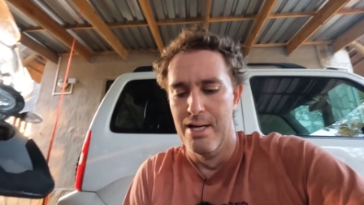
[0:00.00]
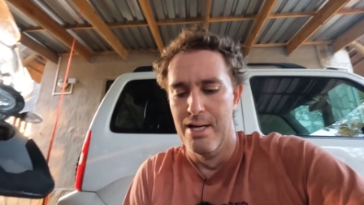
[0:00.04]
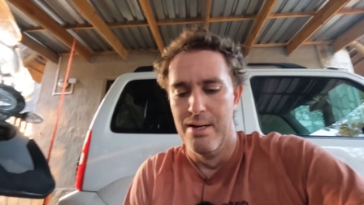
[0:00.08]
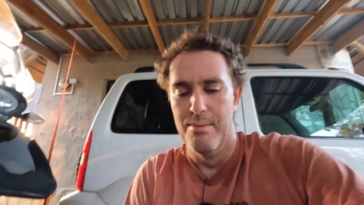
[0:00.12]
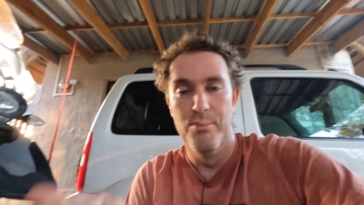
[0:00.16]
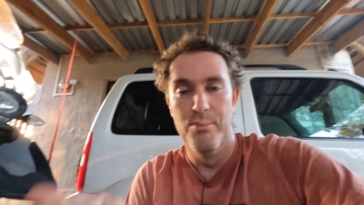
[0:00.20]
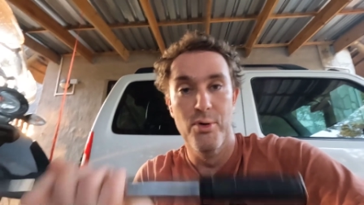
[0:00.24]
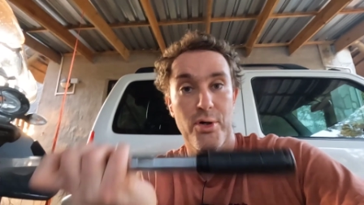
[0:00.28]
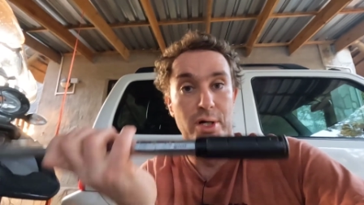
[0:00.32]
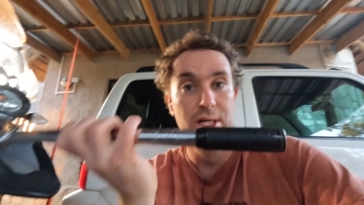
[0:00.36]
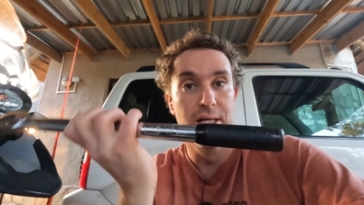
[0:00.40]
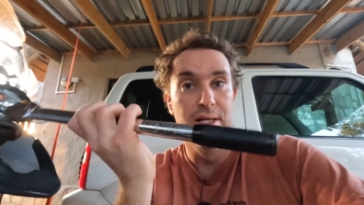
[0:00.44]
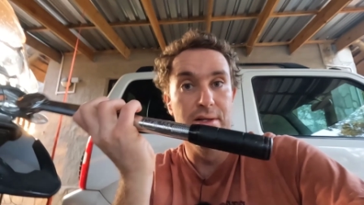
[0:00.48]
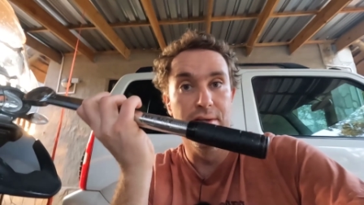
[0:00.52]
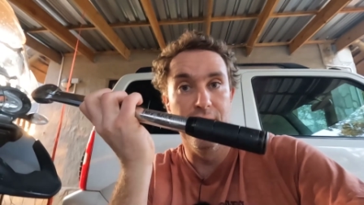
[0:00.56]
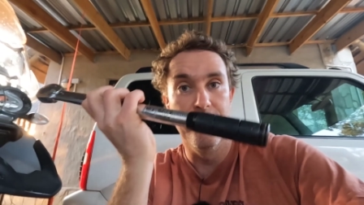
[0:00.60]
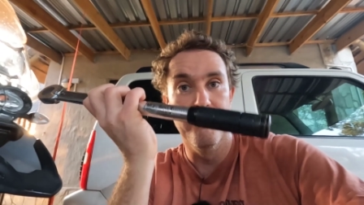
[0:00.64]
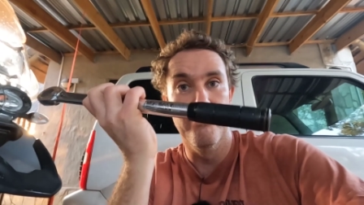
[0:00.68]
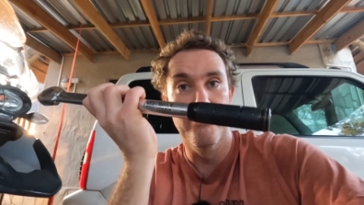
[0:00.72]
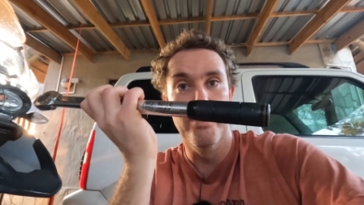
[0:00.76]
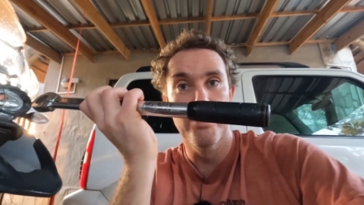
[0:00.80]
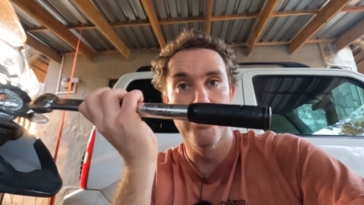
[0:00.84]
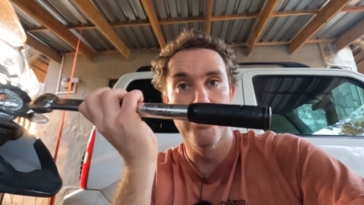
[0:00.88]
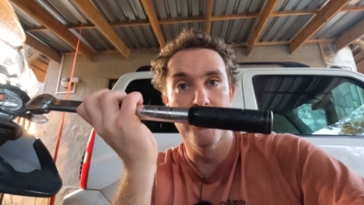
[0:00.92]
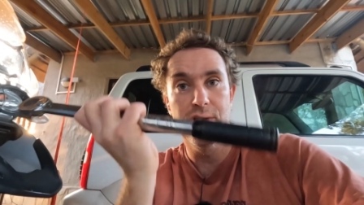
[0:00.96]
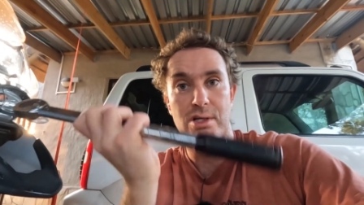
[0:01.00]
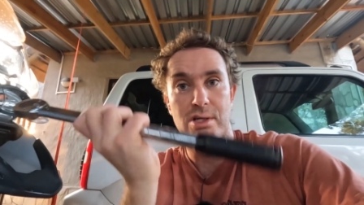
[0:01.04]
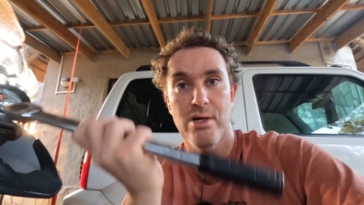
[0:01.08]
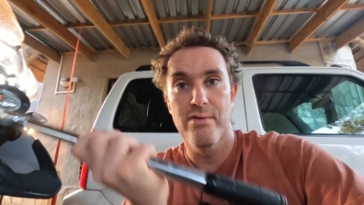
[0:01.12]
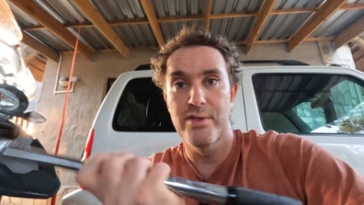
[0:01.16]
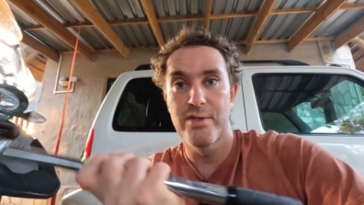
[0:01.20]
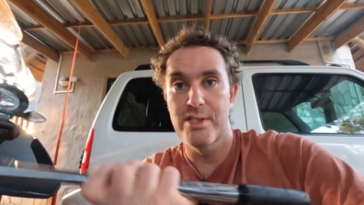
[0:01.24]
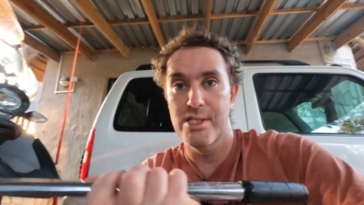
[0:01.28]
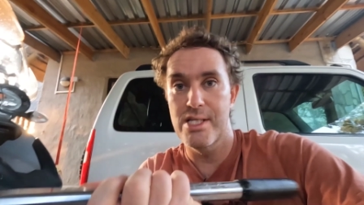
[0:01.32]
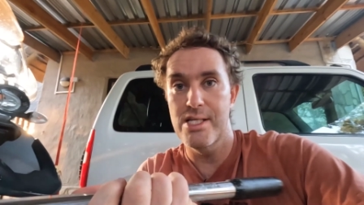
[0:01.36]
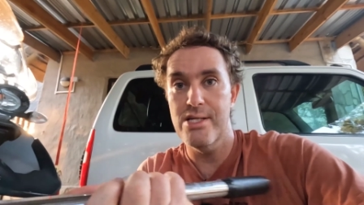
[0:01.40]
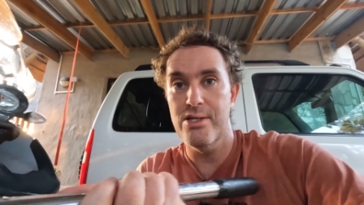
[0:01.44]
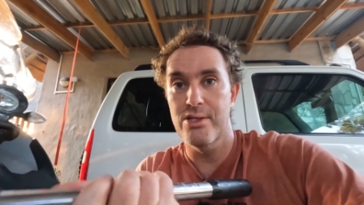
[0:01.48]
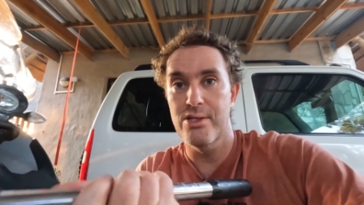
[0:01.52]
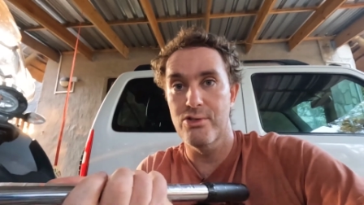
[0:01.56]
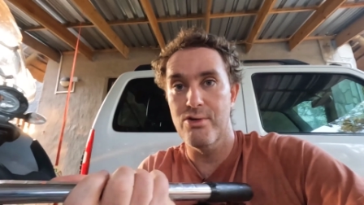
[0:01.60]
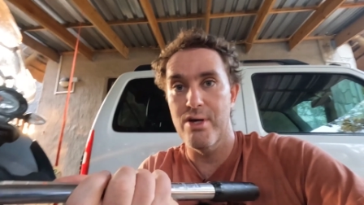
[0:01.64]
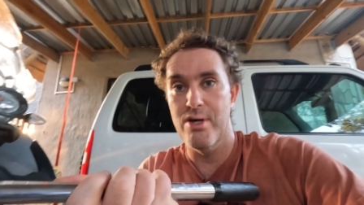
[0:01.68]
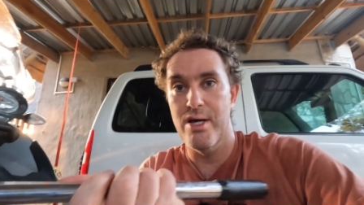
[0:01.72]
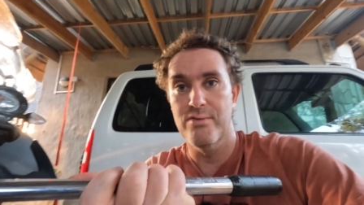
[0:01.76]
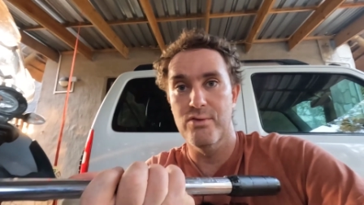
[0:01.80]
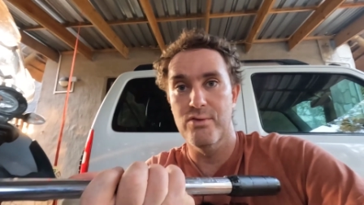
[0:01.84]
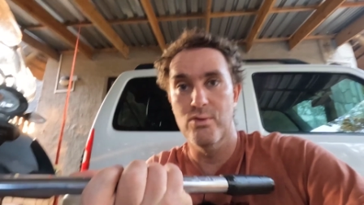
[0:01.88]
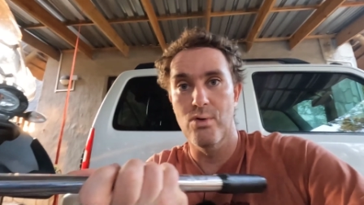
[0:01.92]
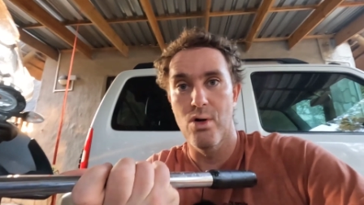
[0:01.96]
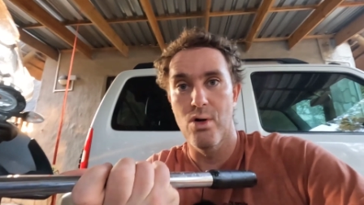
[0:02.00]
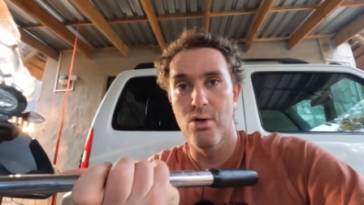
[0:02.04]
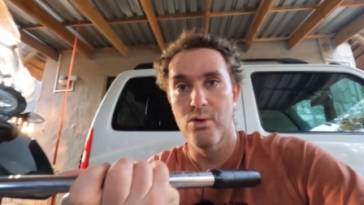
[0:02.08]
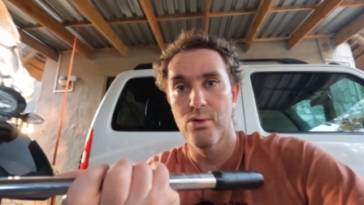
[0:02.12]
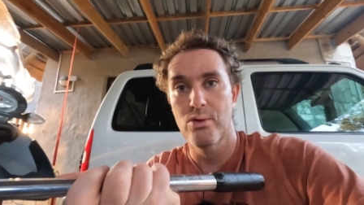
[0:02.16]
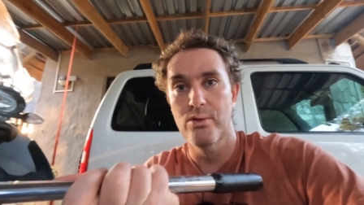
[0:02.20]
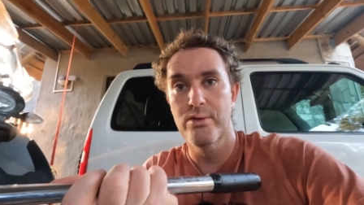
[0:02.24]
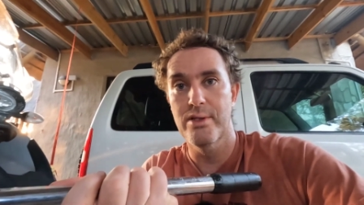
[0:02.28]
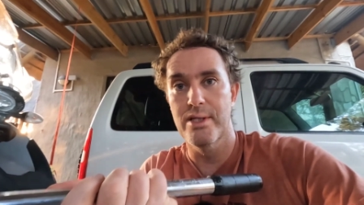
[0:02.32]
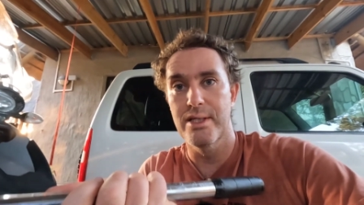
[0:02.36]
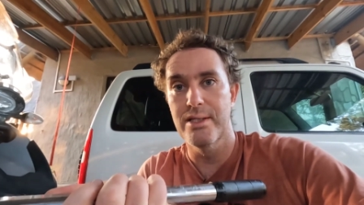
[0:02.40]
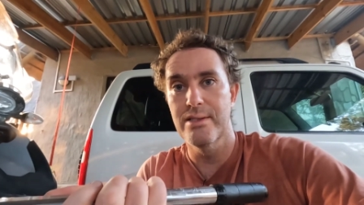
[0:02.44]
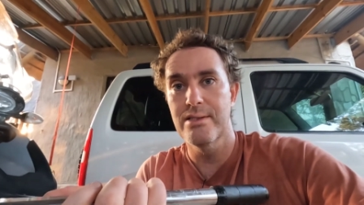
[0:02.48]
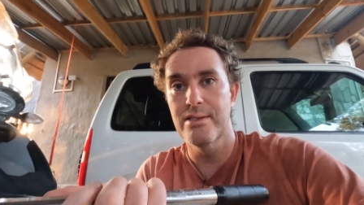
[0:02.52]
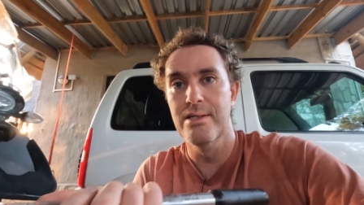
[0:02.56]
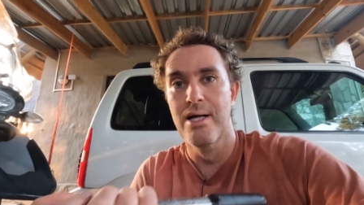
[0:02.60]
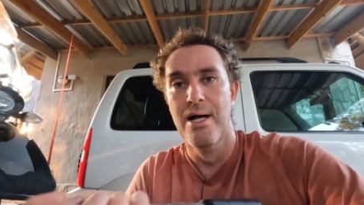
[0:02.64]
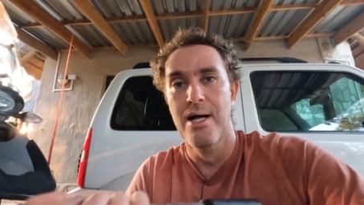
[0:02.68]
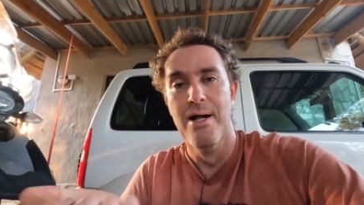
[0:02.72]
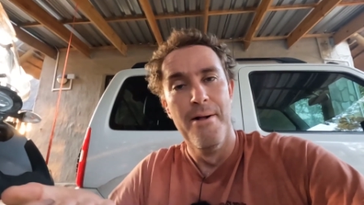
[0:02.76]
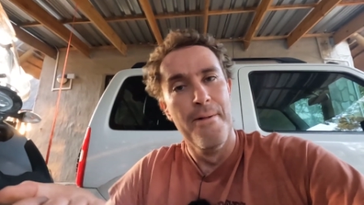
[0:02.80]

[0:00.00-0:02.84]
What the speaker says: Put it in reverse, obviously, because you have to hold this.